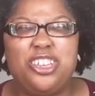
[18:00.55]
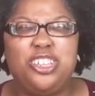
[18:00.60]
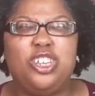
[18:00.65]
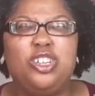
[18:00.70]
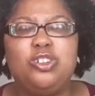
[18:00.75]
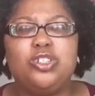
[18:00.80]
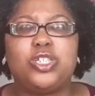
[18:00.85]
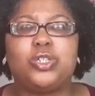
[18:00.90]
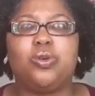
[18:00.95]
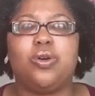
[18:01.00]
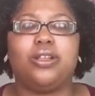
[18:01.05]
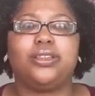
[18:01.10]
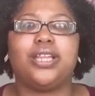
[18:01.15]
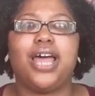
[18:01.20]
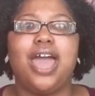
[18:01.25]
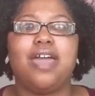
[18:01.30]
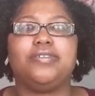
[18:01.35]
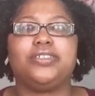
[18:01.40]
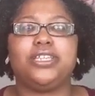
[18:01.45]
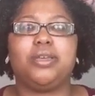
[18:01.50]
unusual
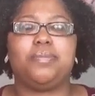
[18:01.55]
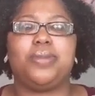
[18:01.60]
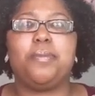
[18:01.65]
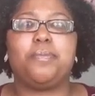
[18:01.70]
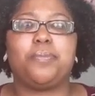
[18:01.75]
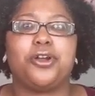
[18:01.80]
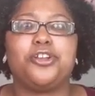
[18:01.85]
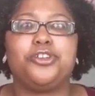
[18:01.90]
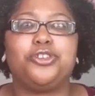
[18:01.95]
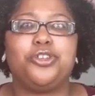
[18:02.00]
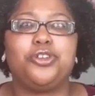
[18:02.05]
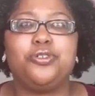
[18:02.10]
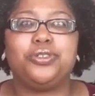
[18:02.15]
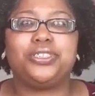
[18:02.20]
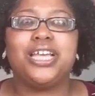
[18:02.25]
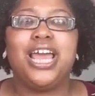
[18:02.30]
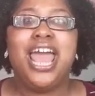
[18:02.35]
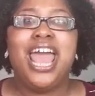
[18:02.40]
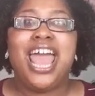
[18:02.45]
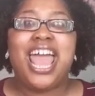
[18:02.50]
life to be
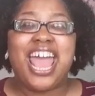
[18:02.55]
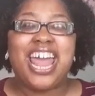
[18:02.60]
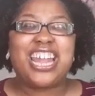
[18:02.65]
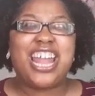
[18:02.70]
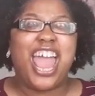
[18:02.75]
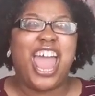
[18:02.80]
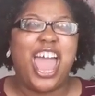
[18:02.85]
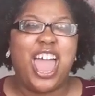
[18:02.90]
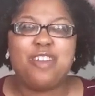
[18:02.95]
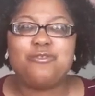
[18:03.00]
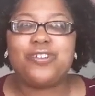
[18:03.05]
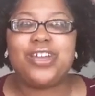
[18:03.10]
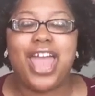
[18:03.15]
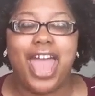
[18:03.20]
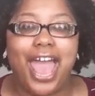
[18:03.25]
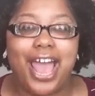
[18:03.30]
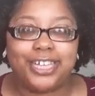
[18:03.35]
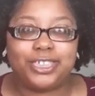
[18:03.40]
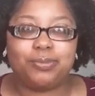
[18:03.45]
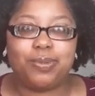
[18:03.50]
produced in
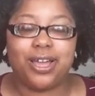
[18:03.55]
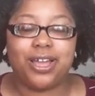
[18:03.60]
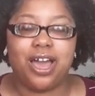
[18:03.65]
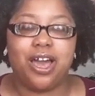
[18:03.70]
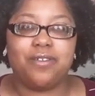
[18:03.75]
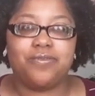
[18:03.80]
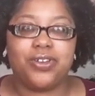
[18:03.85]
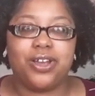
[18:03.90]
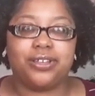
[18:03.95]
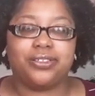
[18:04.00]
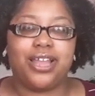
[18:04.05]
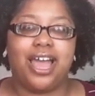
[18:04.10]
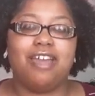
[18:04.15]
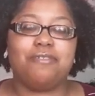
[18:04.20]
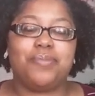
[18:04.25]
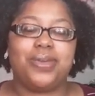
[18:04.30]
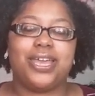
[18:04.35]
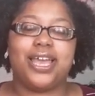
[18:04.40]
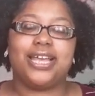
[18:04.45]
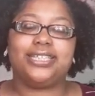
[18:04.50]
every aspect of your
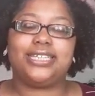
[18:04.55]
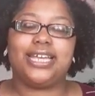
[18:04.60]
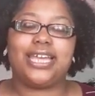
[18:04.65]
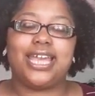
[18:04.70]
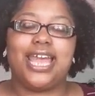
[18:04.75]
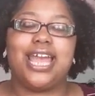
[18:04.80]
life because,